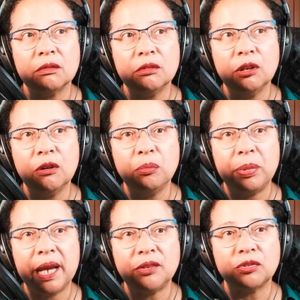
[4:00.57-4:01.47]
low
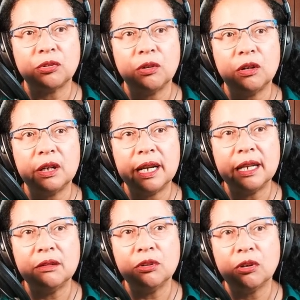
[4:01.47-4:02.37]
pace score,
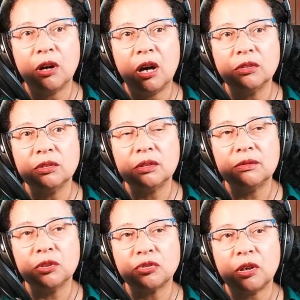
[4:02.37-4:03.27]
and it
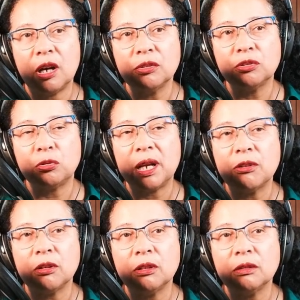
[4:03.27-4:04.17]
was called
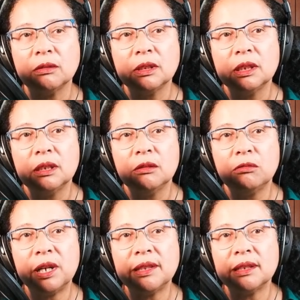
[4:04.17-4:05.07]
Tranquil
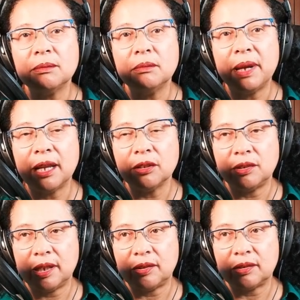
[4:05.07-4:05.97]
Rhythm
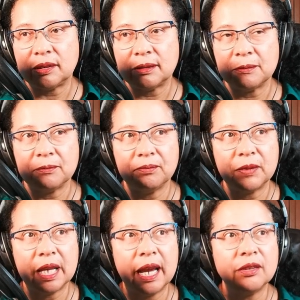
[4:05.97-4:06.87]
Melodies.
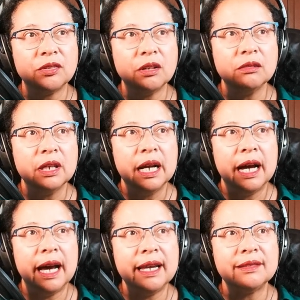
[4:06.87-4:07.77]
Okay, so
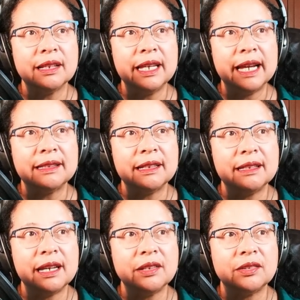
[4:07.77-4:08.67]
I selected
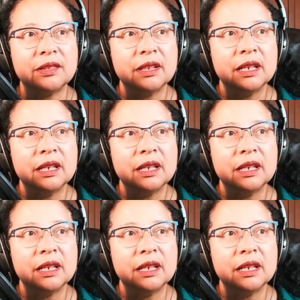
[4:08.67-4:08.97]
this,